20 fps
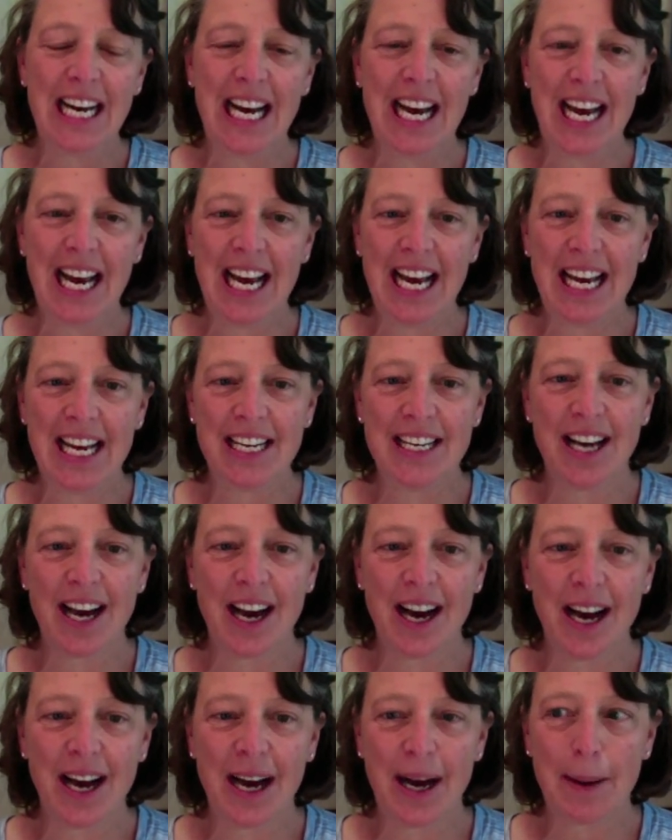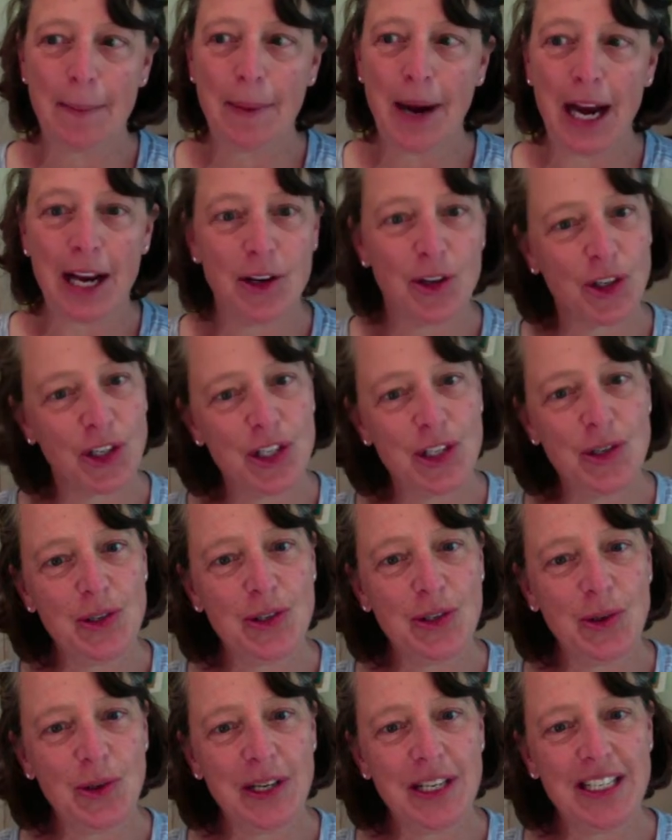And um, I usually do
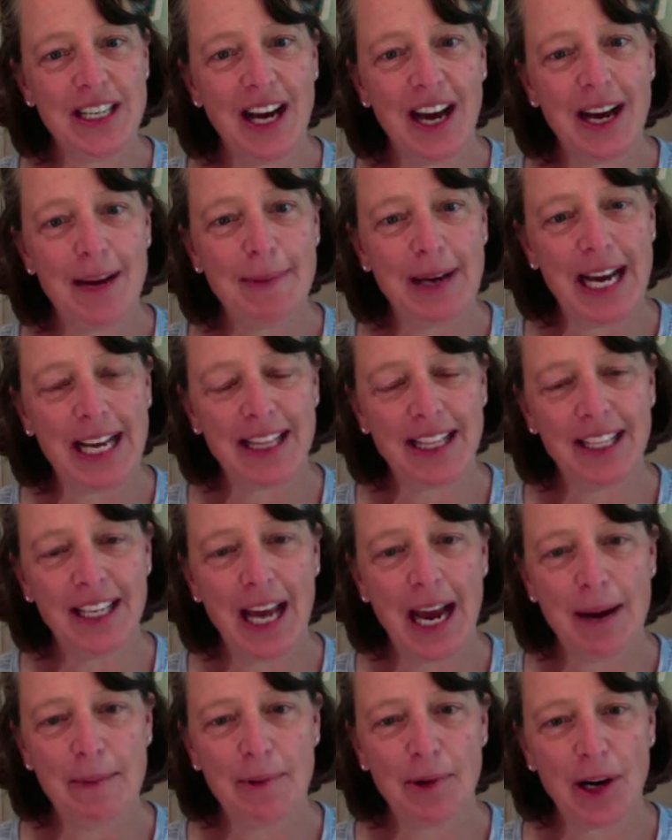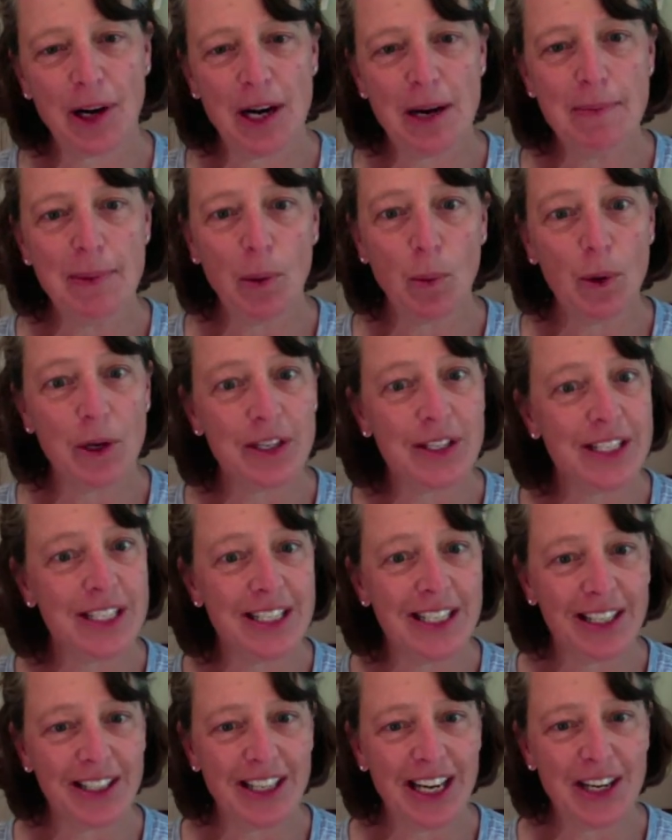story time at the library, but we're
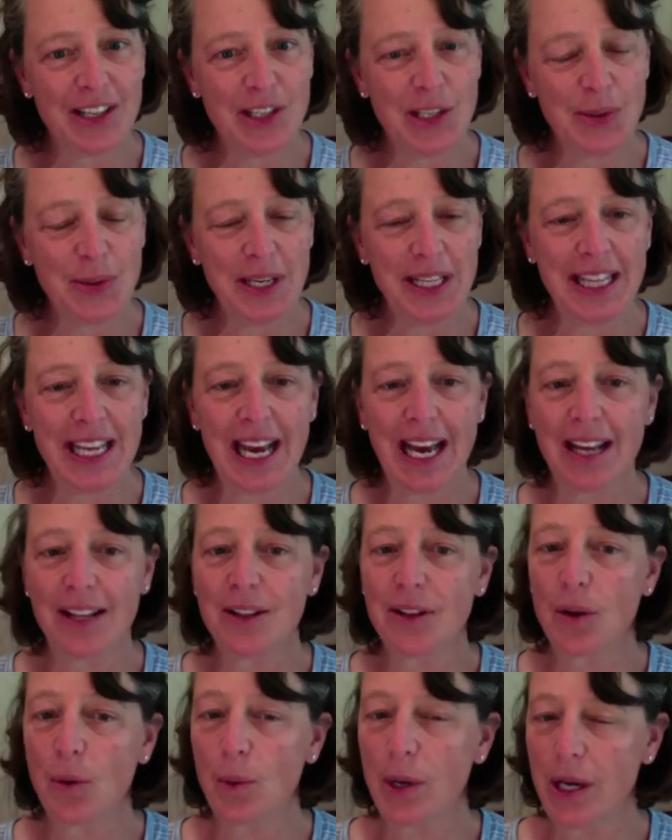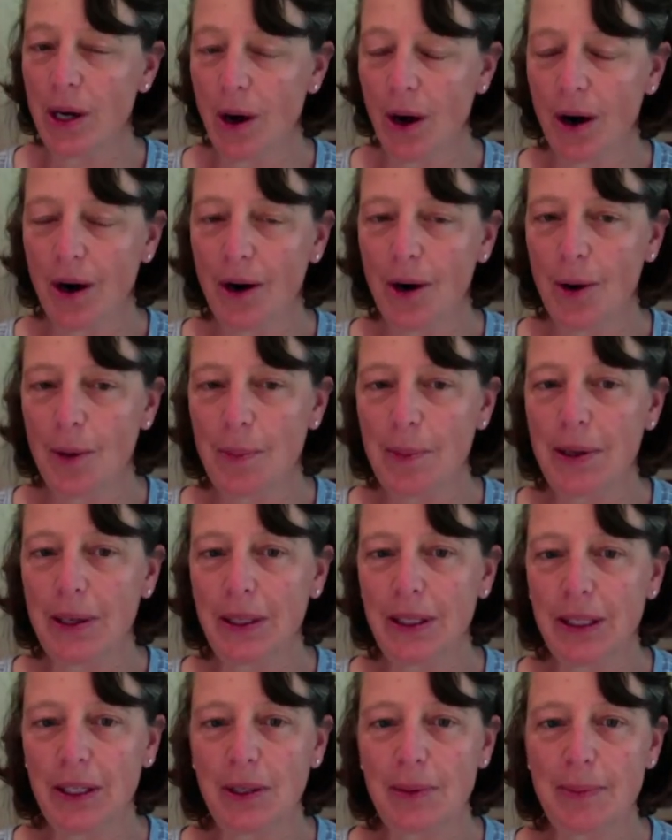still not doing that, though we are open a
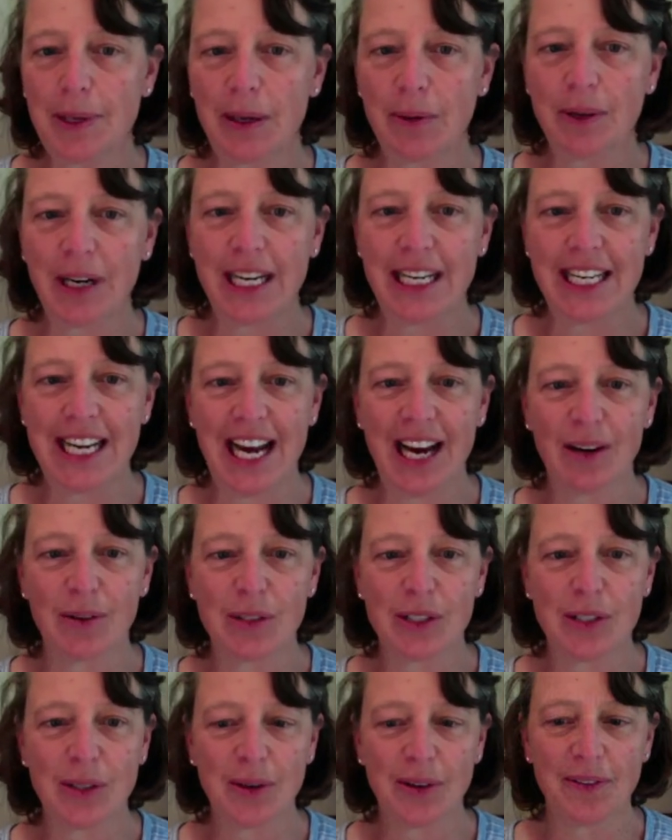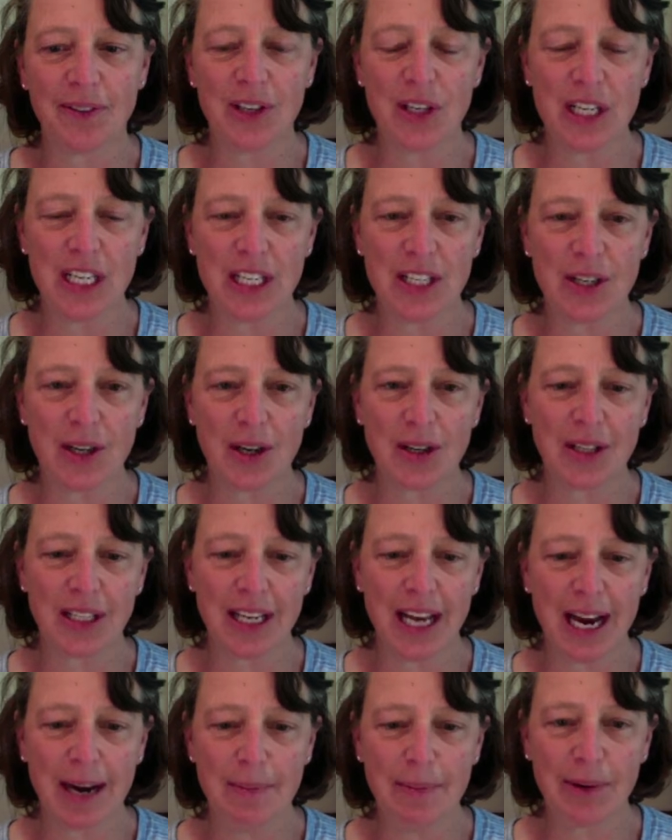little bit right now. So if you need to go to the
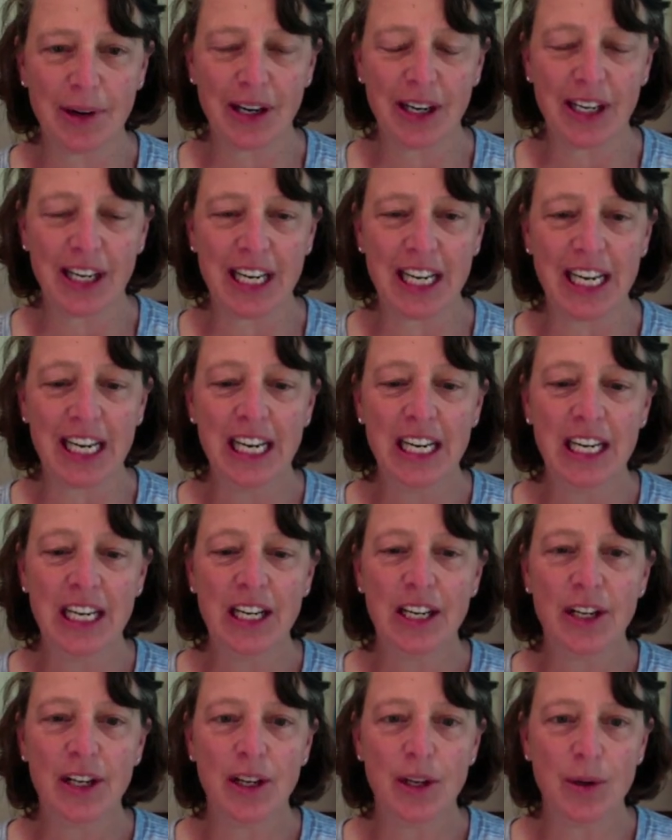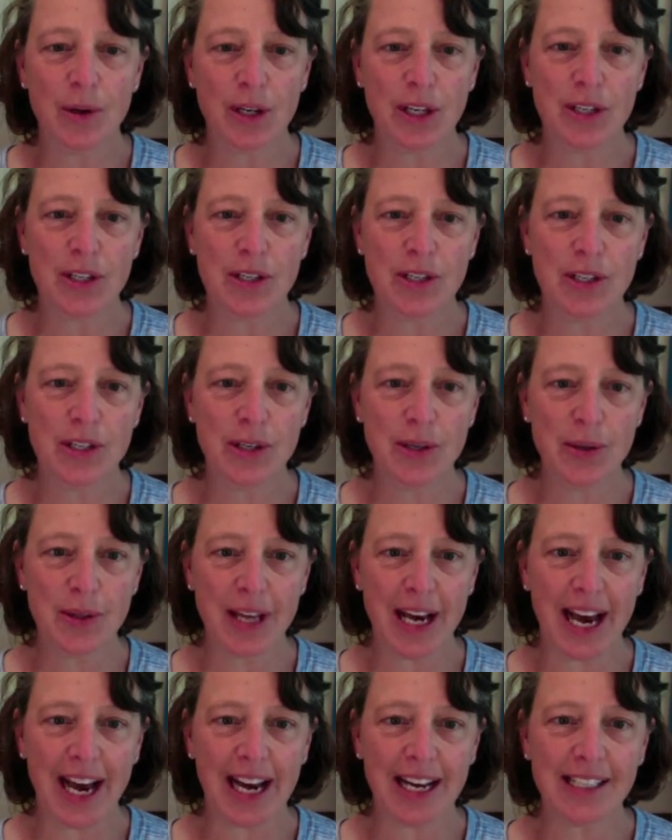library, you can do
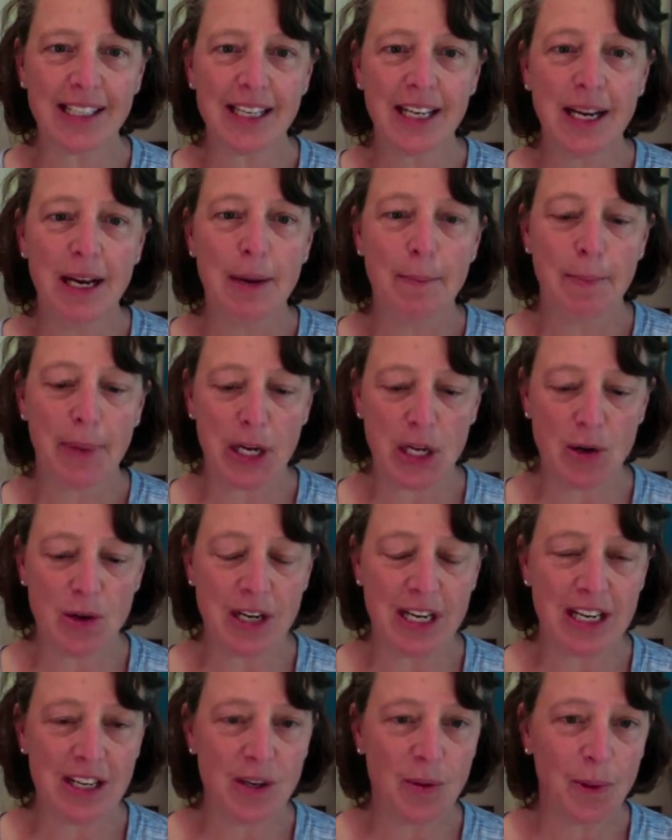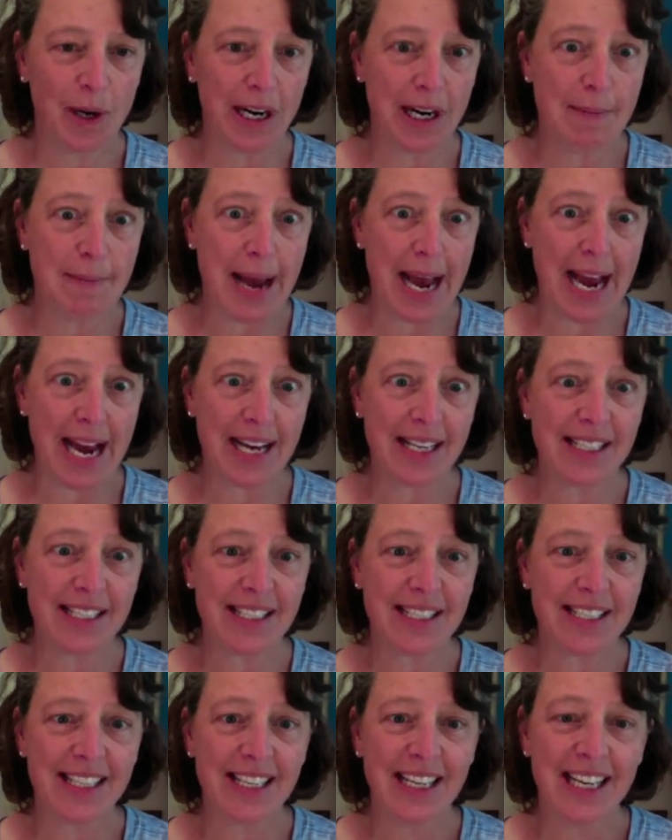that, but you need to wear a
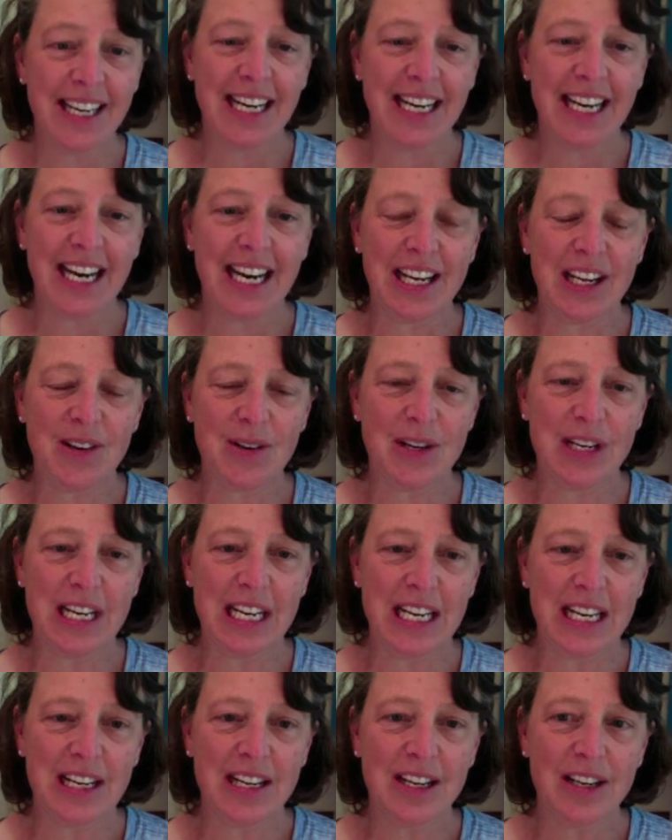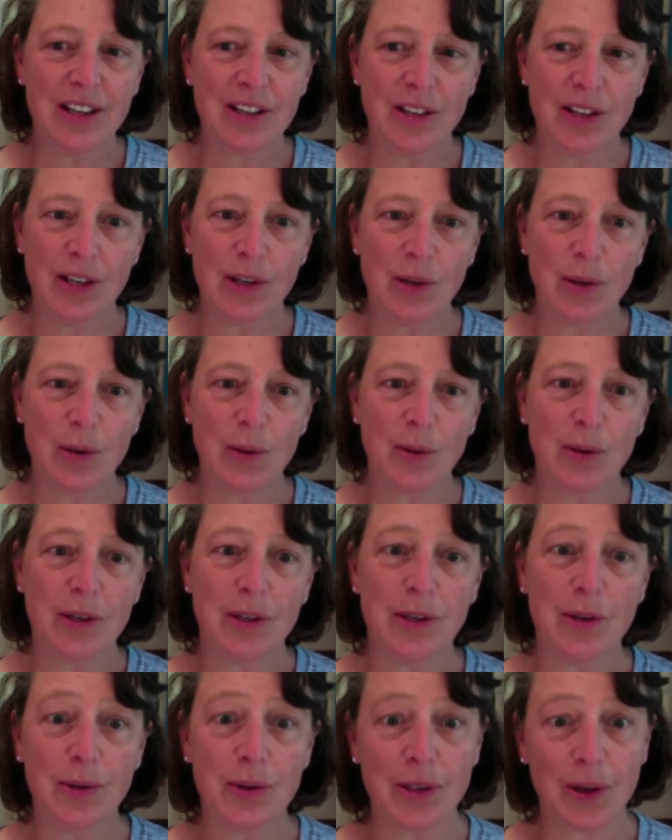mask and you need to
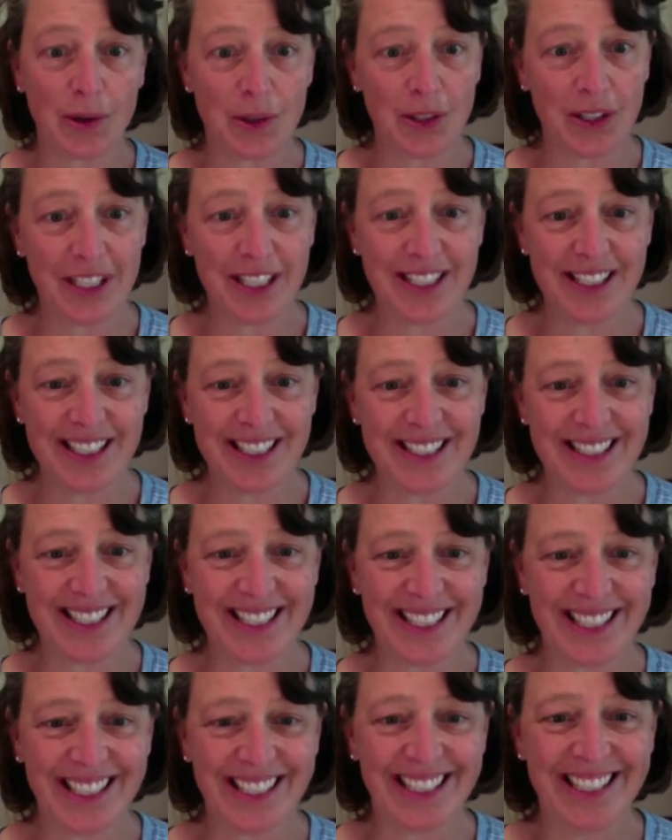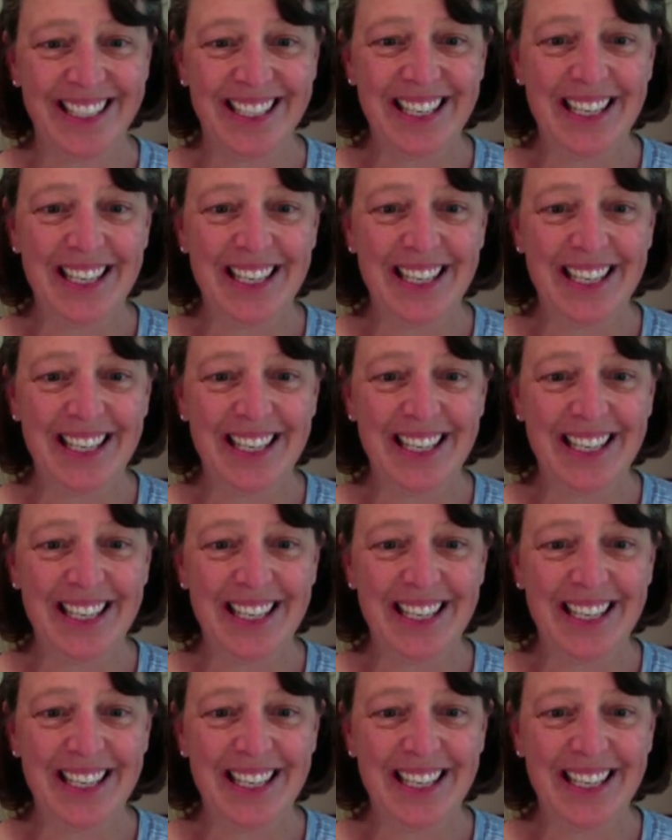do social distancing.